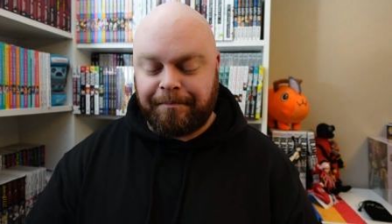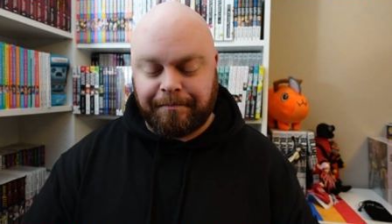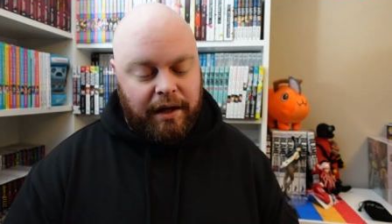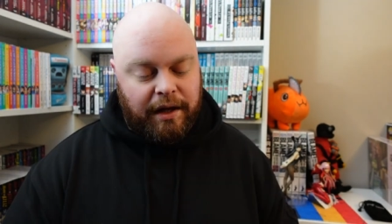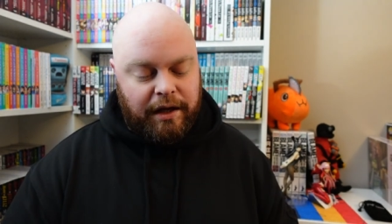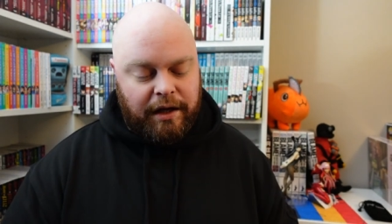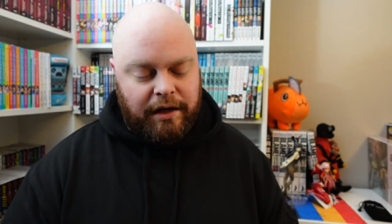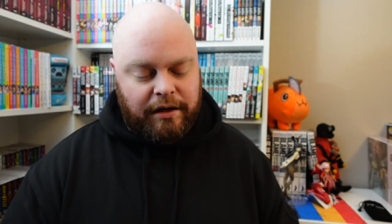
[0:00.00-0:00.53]

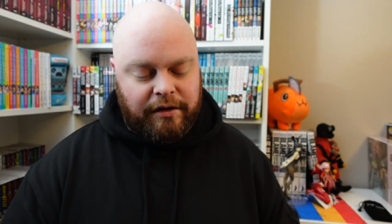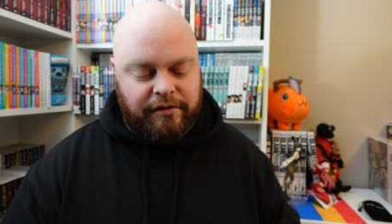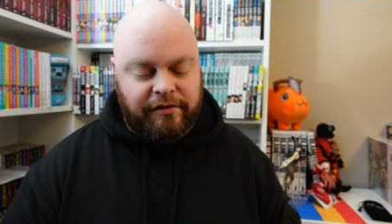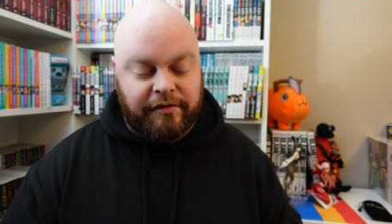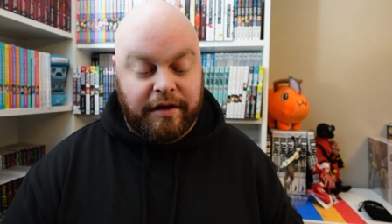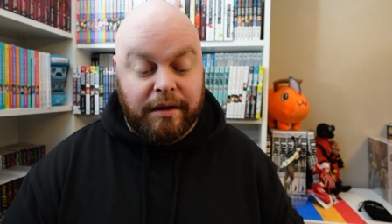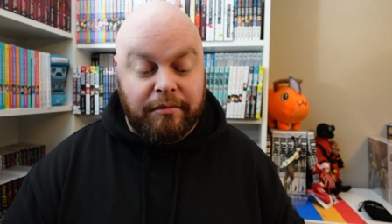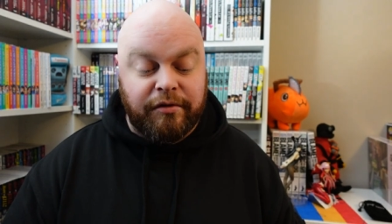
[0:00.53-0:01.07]
And it
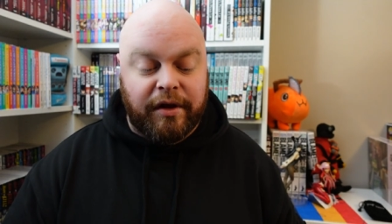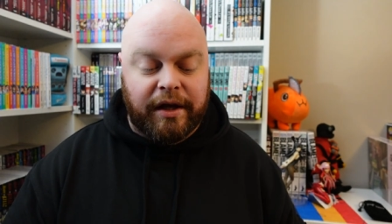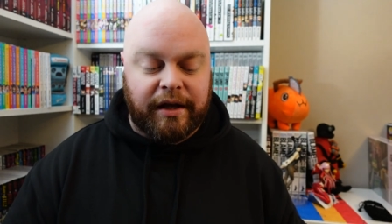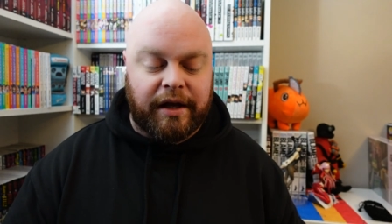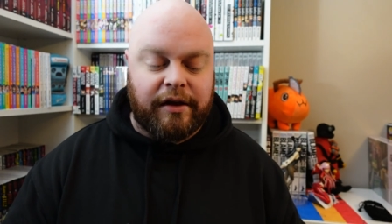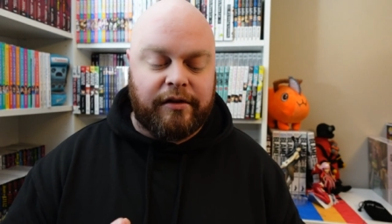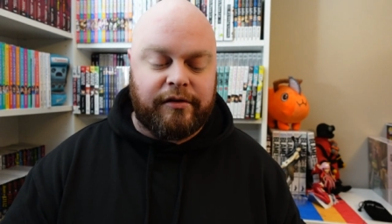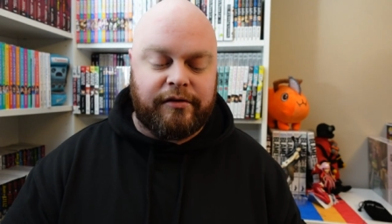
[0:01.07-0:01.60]
seems like,
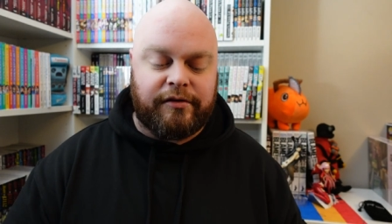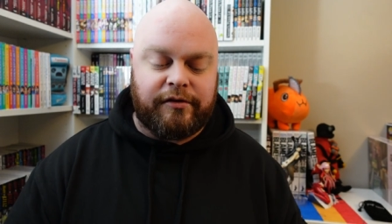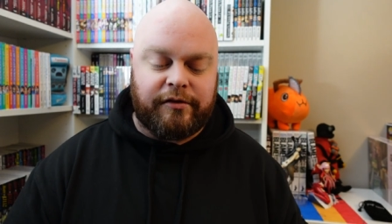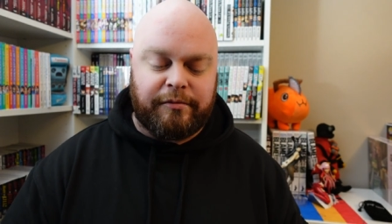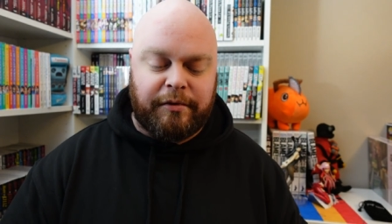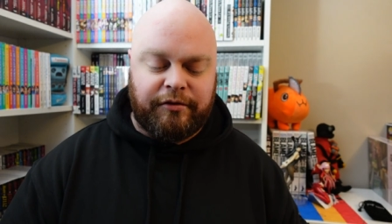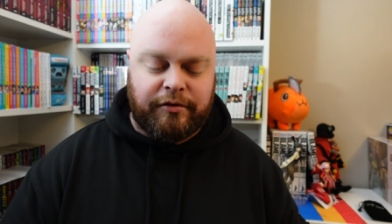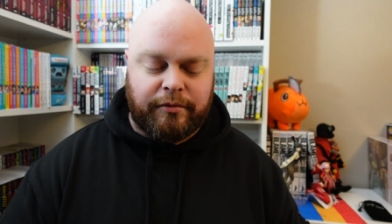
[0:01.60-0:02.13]
as
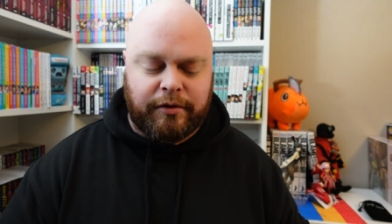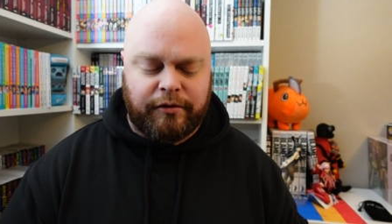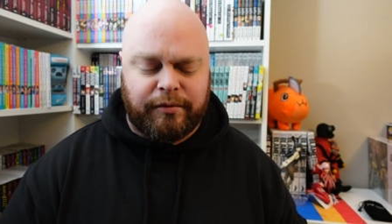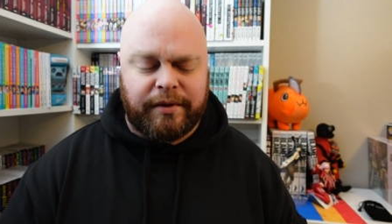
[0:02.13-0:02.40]
especially once